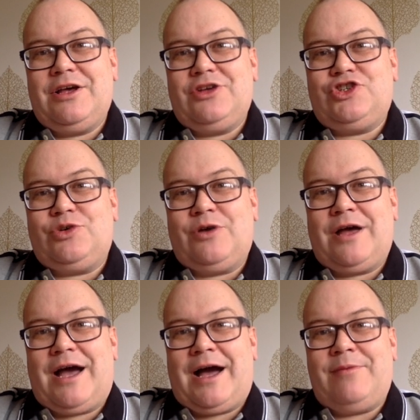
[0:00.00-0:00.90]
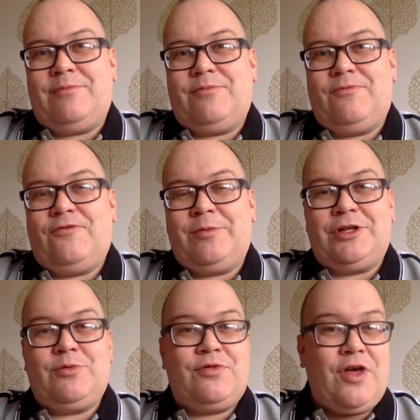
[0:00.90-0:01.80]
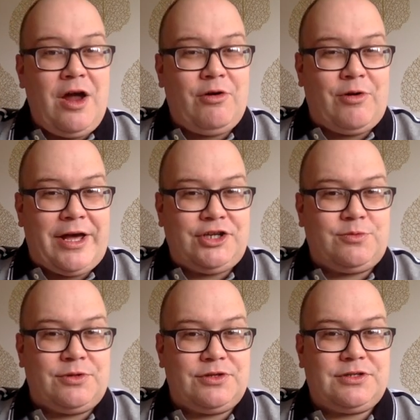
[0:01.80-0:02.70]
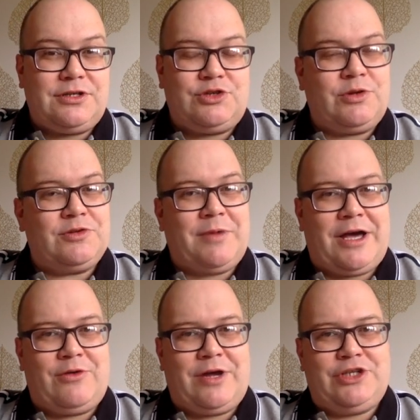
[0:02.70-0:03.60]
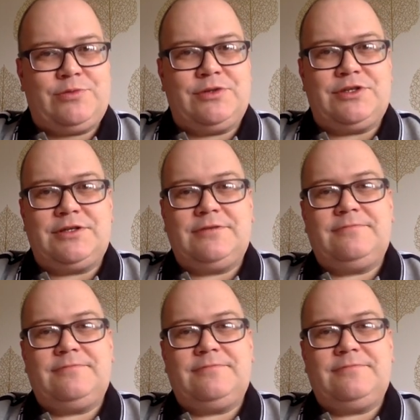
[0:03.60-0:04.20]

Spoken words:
sure I'm familiar with their arrangements as well as my arrangements.